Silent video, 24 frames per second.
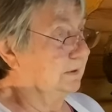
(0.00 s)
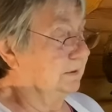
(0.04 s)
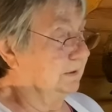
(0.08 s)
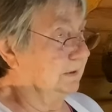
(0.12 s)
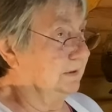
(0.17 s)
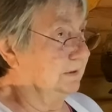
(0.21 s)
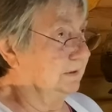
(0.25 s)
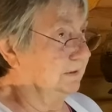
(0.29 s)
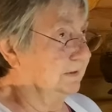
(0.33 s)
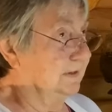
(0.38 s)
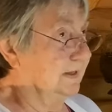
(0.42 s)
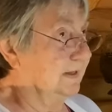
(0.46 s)

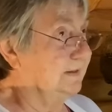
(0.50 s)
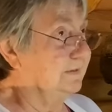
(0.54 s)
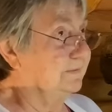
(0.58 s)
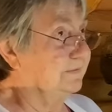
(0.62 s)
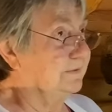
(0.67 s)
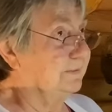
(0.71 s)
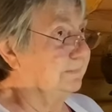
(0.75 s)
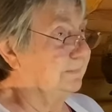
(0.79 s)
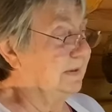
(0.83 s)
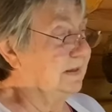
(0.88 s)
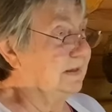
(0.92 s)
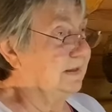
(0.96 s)
collect the
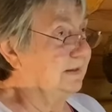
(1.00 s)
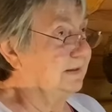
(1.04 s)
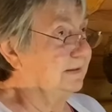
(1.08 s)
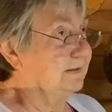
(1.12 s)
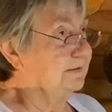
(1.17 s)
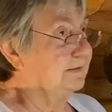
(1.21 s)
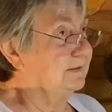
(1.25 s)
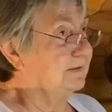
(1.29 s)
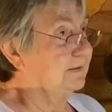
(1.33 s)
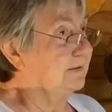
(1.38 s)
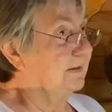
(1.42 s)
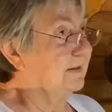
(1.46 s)

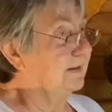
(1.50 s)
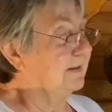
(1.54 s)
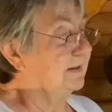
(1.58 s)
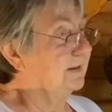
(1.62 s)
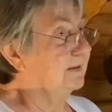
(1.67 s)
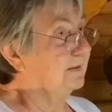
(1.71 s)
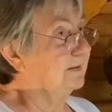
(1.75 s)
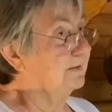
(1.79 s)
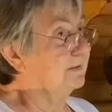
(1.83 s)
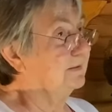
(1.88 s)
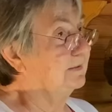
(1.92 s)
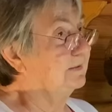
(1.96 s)
mind
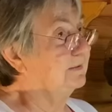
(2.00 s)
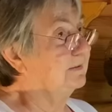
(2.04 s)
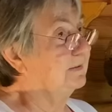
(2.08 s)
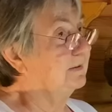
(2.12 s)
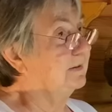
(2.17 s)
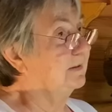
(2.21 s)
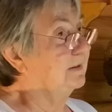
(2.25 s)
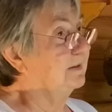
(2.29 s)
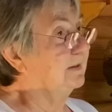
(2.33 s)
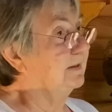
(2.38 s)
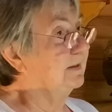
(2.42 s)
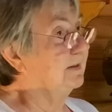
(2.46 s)
and
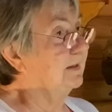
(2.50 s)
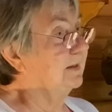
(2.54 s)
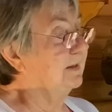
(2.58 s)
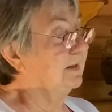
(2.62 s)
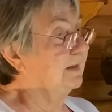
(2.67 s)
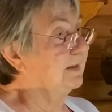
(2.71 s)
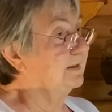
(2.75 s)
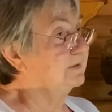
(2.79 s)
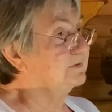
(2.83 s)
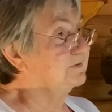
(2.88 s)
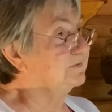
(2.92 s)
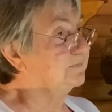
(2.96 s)

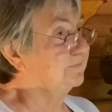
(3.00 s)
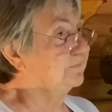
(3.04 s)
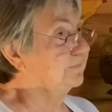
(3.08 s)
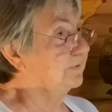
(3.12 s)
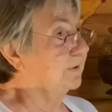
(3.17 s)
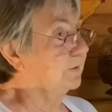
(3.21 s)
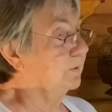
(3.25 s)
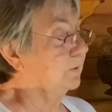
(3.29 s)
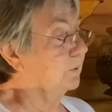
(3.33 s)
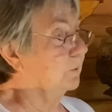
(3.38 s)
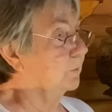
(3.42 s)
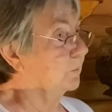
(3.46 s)
it's
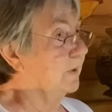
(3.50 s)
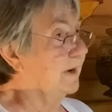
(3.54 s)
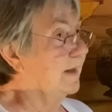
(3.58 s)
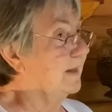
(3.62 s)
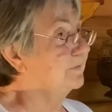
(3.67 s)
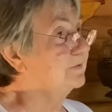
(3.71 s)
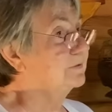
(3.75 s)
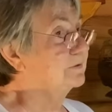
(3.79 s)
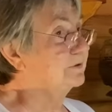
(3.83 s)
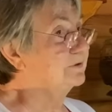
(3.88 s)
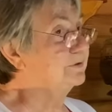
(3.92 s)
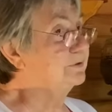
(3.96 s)

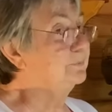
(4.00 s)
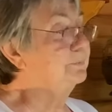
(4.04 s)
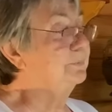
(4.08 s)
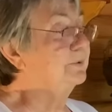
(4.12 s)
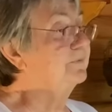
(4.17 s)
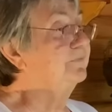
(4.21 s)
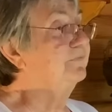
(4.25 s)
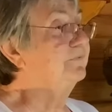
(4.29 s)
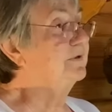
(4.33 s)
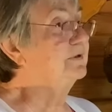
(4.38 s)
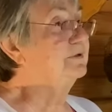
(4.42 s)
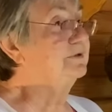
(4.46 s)
rather
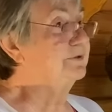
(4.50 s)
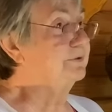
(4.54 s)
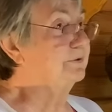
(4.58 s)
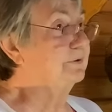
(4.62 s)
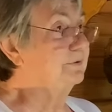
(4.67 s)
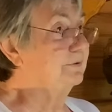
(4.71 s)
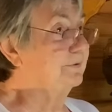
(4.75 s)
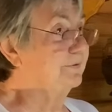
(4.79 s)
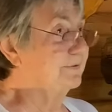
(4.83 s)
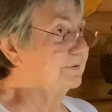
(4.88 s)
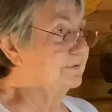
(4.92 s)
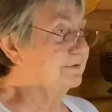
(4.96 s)

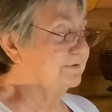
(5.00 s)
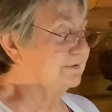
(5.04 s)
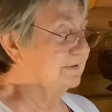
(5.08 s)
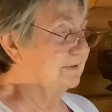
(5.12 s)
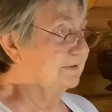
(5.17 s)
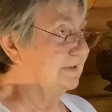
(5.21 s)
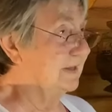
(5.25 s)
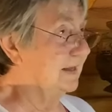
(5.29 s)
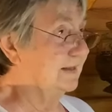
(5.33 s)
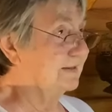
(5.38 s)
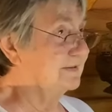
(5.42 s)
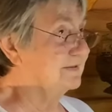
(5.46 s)
superficial. There's a
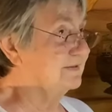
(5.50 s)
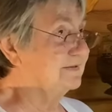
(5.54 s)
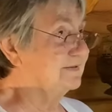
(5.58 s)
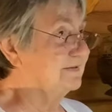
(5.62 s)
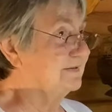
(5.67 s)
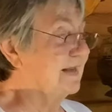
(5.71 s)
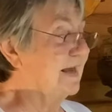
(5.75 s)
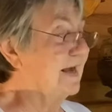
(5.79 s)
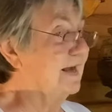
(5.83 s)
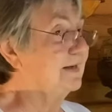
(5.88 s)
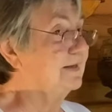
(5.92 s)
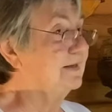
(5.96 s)
lot of
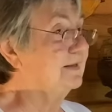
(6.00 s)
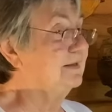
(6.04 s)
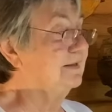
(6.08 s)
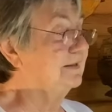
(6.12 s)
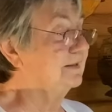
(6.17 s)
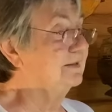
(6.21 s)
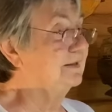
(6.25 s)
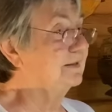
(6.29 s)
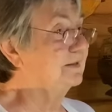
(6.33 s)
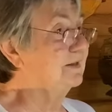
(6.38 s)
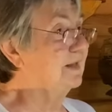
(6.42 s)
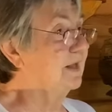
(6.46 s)
static
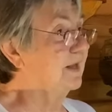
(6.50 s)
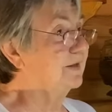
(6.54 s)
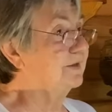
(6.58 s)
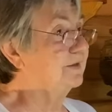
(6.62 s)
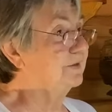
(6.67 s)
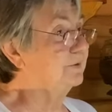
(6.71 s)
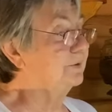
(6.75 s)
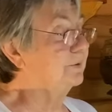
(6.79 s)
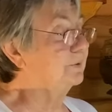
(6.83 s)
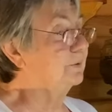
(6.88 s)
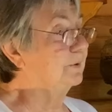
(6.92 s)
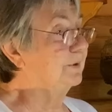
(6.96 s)
and a lot of
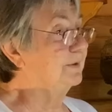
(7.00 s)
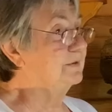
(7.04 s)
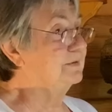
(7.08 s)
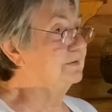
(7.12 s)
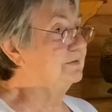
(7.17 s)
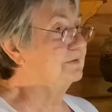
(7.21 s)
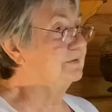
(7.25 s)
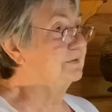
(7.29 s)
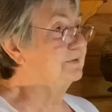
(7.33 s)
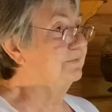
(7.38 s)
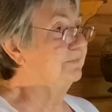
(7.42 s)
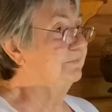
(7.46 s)

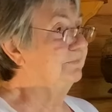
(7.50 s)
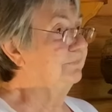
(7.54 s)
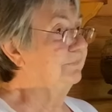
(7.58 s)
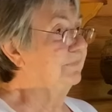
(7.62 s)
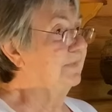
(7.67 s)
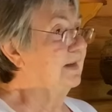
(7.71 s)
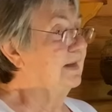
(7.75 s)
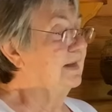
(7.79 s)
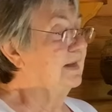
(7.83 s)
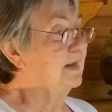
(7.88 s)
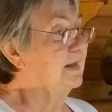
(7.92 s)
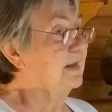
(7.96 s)
noise.
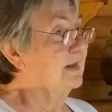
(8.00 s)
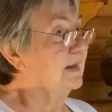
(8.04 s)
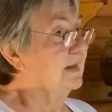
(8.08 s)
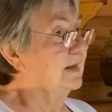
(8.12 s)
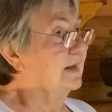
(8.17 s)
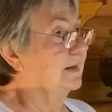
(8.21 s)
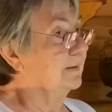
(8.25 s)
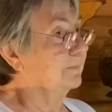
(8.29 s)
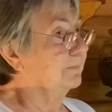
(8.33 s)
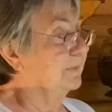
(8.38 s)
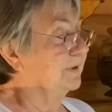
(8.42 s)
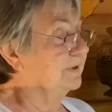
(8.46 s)

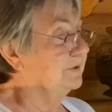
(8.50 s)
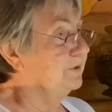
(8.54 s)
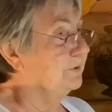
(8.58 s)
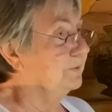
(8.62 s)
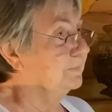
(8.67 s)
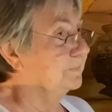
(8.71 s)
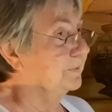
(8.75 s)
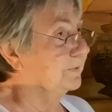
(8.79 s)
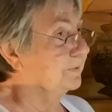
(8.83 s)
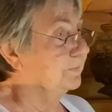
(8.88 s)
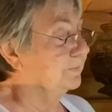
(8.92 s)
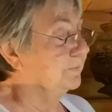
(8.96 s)
But you
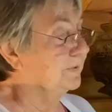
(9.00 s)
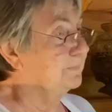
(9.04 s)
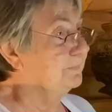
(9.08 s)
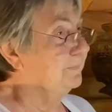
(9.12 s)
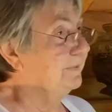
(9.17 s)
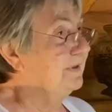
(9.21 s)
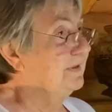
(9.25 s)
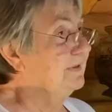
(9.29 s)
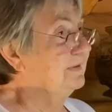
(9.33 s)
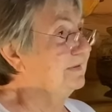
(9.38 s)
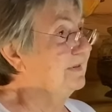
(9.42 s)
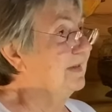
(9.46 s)

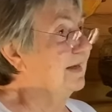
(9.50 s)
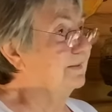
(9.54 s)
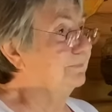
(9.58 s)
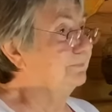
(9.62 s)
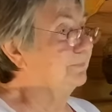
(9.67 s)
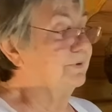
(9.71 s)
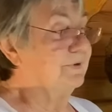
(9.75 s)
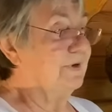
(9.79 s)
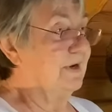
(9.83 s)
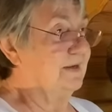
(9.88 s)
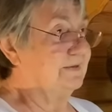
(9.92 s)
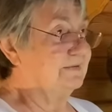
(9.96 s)
repeat that
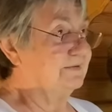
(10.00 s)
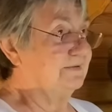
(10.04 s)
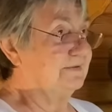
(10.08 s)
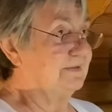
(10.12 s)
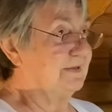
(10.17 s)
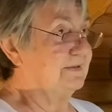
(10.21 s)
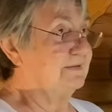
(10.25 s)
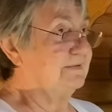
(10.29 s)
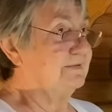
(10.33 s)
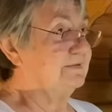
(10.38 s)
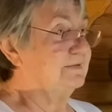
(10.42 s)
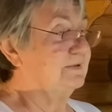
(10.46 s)

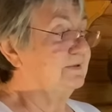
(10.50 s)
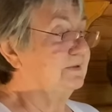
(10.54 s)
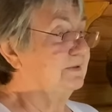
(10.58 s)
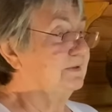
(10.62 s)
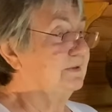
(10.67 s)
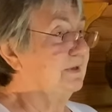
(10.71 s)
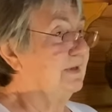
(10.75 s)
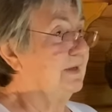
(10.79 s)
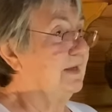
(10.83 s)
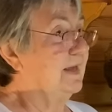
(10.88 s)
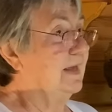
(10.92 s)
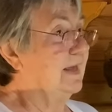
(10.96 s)
process,
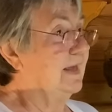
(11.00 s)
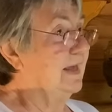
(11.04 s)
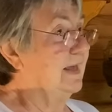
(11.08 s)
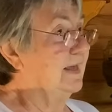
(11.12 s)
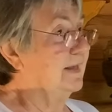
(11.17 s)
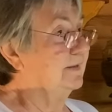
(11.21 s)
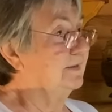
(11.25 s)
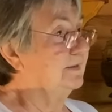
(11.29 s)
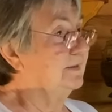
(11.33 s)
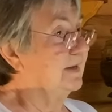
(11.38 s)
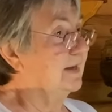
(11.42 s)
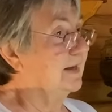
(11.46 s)

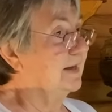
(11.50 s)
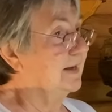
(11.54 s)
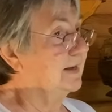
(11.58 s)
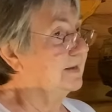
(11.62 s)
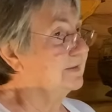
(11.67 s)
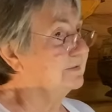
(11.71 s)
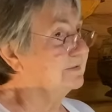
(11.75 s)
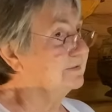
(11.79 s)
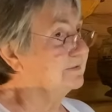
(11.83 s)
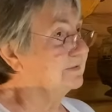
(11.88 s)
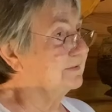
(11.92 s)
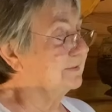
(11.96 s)
and
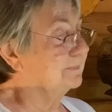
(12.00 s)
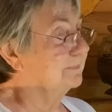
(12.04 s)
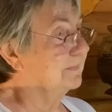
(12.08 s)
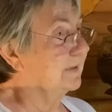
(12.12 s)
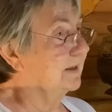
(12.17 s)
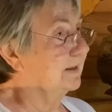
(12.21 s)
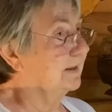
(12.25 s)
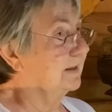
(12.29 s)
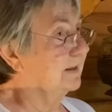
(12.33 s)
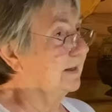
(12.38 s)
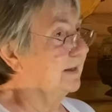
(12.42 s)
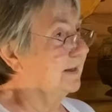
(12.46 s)
as,
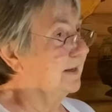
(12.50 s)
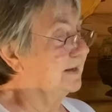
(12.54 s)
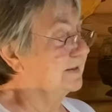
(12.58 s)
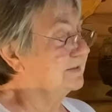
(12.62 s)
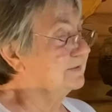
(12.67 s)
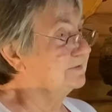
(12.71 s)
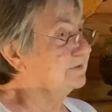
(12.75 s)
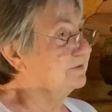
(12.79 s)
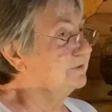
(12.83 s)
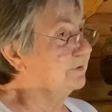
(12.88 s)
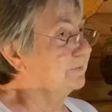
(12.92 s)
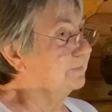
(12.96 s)
the
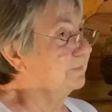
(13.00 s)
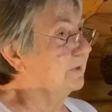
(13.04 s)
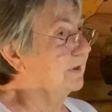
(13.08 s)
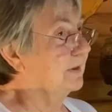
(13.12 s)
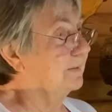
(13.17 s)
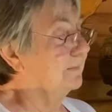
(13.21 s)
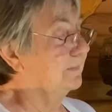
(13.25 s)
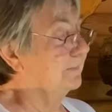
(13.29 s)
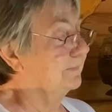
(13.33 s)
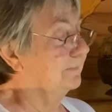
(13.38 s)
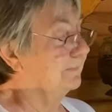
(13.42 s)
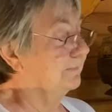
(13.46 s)
as your
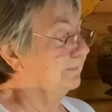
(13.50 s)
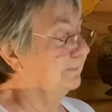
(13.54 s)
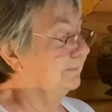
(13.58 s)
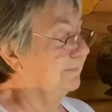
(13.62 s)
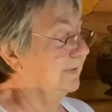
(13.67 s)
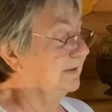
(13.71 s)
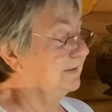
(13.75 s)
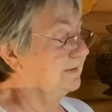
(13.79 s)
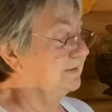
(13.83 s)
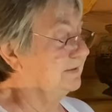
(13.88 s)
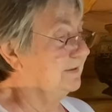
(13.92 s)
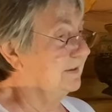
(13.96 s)

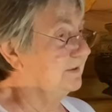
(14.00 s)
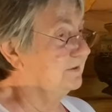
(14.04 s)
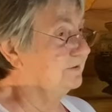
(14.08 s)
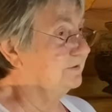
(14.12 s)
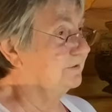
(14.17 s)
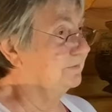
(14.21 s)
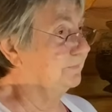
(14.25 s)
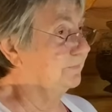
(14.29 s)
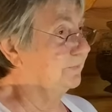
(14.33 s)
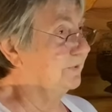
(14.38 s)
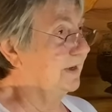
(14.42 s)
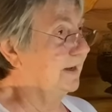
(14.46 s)

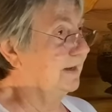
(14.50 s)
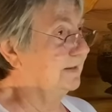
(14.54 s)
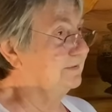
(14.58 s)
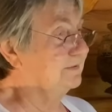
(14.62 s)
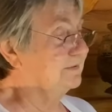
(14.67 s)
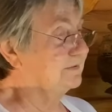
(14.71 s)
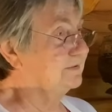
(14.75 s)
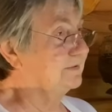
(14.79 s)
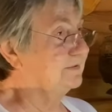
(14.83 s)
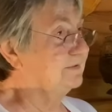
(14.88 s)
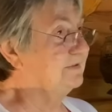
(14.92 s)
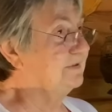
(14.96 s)
meditation
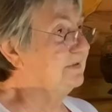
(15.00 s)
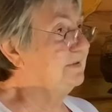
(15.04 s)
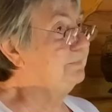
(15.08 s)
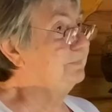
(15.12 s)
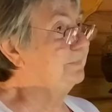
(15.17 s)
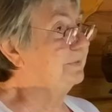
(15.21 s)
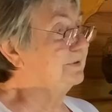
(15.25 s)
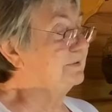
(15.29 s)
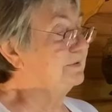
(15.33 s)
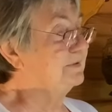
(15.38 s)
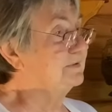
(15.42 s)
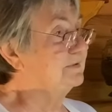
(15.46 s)
practice
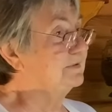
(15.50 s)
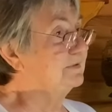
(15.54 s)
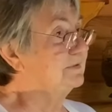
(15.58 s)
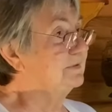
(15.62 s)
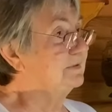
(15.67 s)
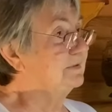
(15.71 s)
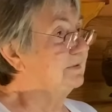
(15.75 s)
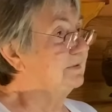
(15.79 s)
deepens,